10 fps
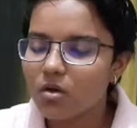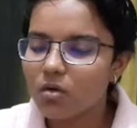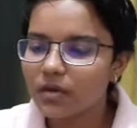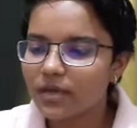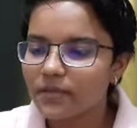
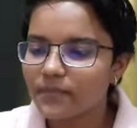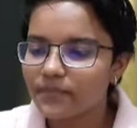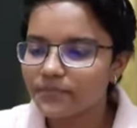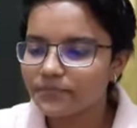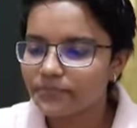Okay.
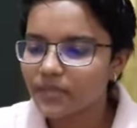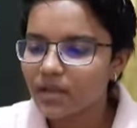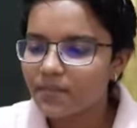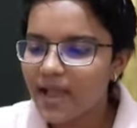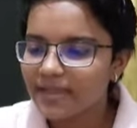
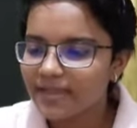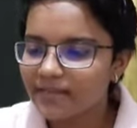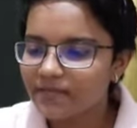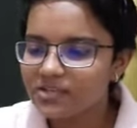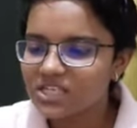Packing
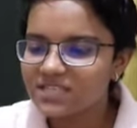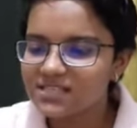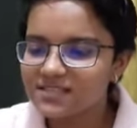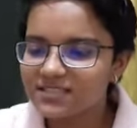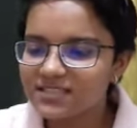
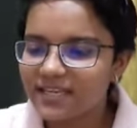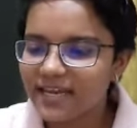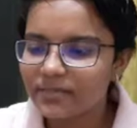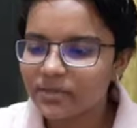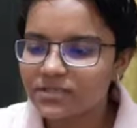efficiency
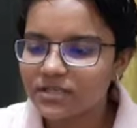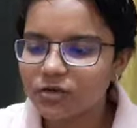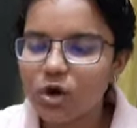68%.